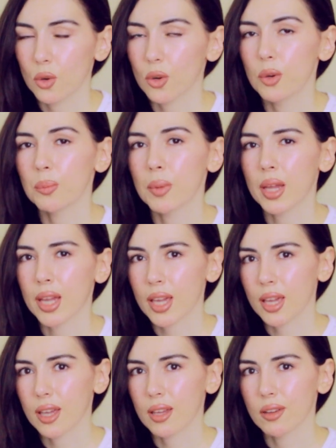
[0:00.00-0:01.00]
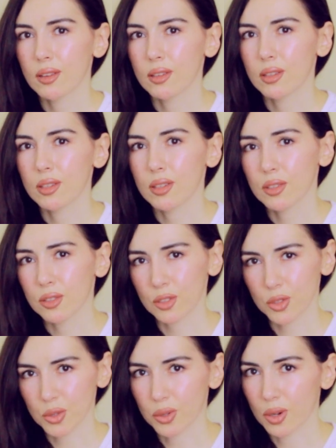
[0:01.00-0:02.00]
or may
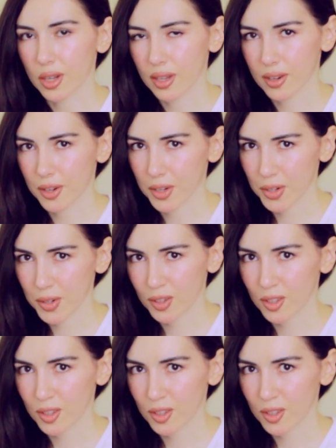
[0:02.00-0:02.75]
destroy her.